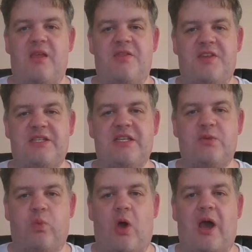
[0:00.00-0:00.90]
This
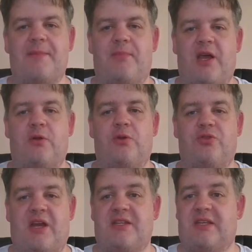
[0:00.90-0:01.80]
is why Michael
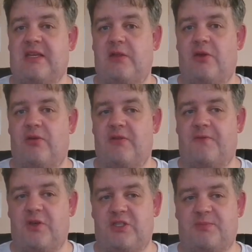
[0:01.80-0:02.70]
tried to kill her in the
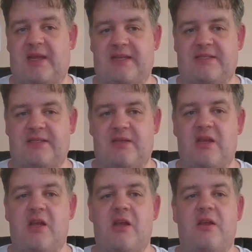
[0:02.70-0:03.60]
first place.
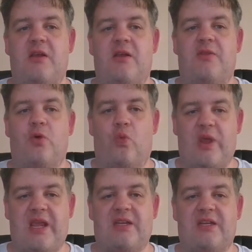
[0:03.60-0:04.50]
The
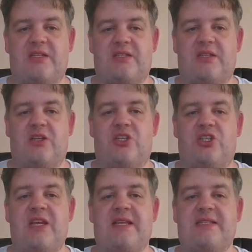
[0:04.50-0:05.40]
weakness
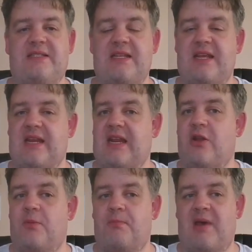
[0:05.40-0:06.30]
she has seen in
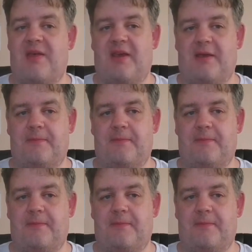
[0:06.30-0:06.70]
her mother.